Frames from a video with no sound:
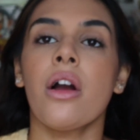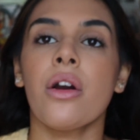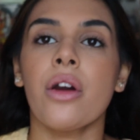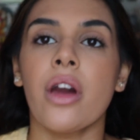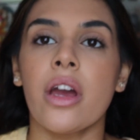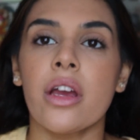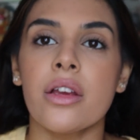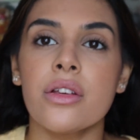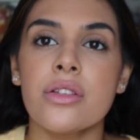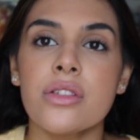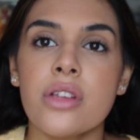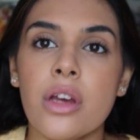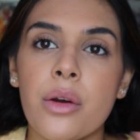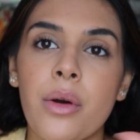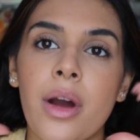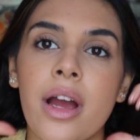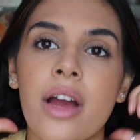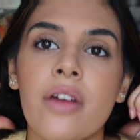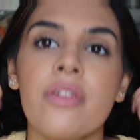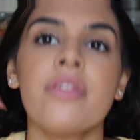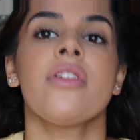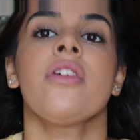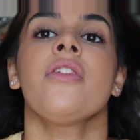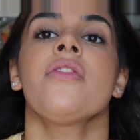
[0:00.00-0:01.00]
okay, so
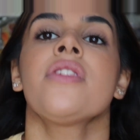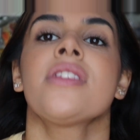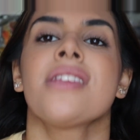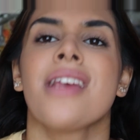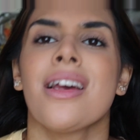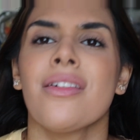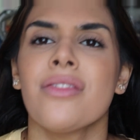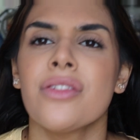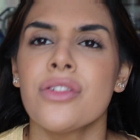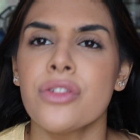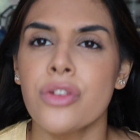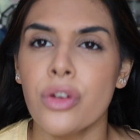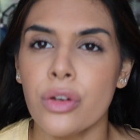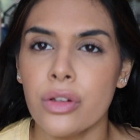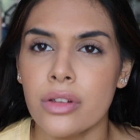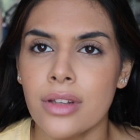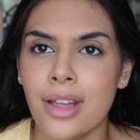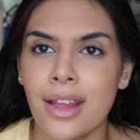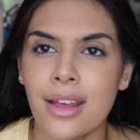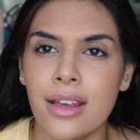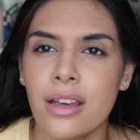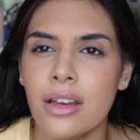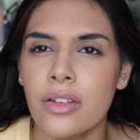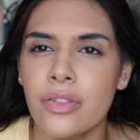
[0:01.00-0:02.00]
I obviously haven't done
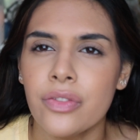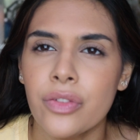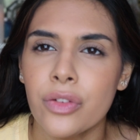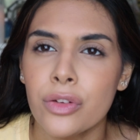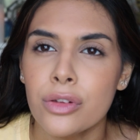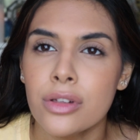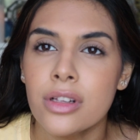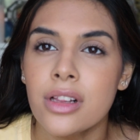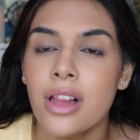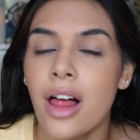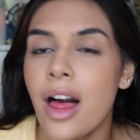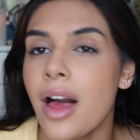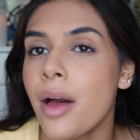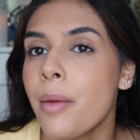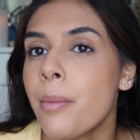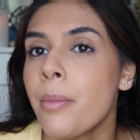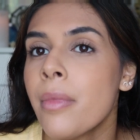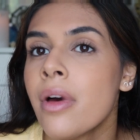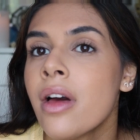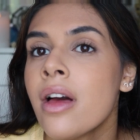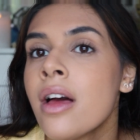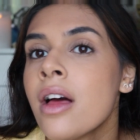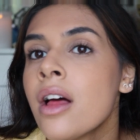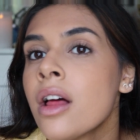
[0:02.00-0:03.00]
like a full
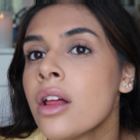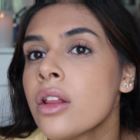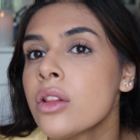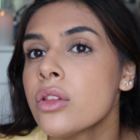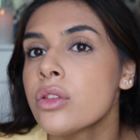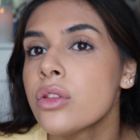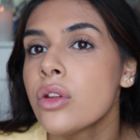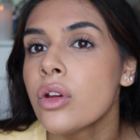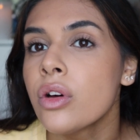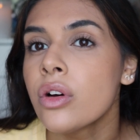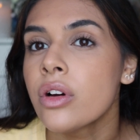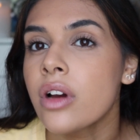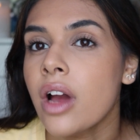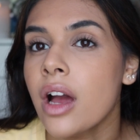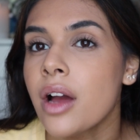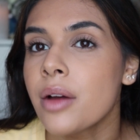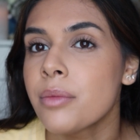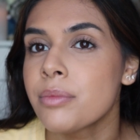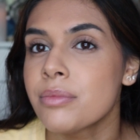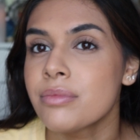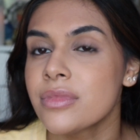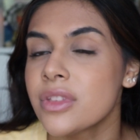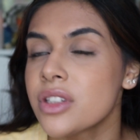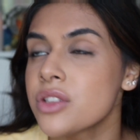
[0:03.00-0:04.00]
glam look.
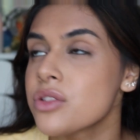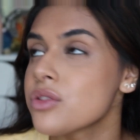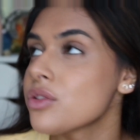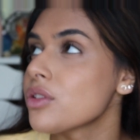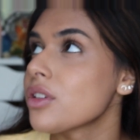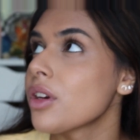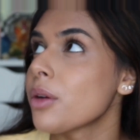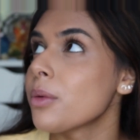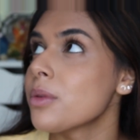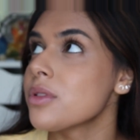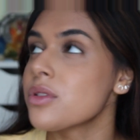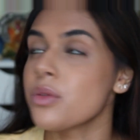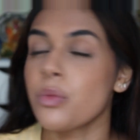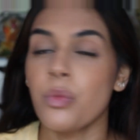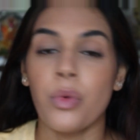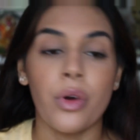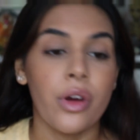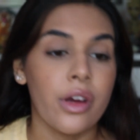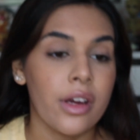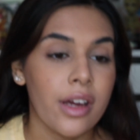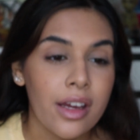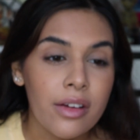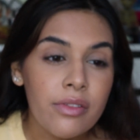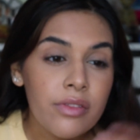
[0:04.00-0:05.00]
I'm literally going to
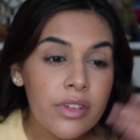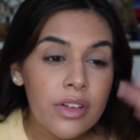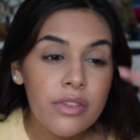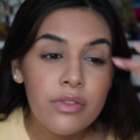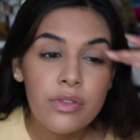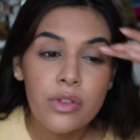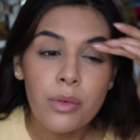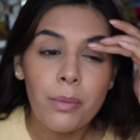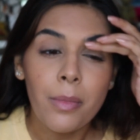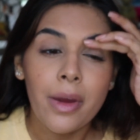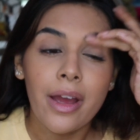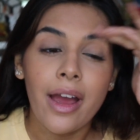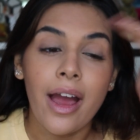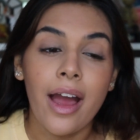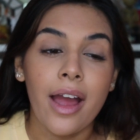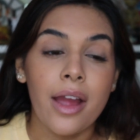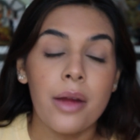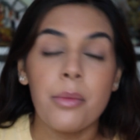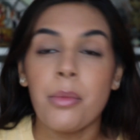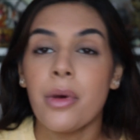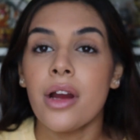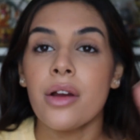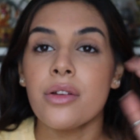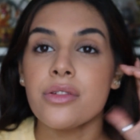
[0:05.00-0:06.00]
work. I haven't even done my
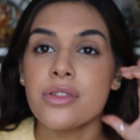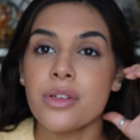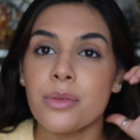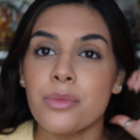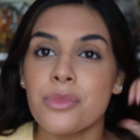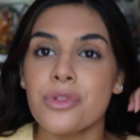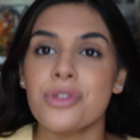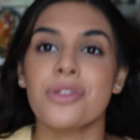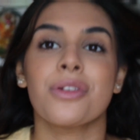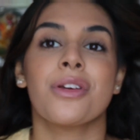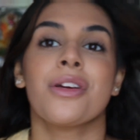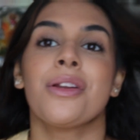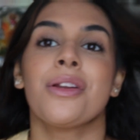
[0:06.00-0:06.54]
eyebrows. I'm just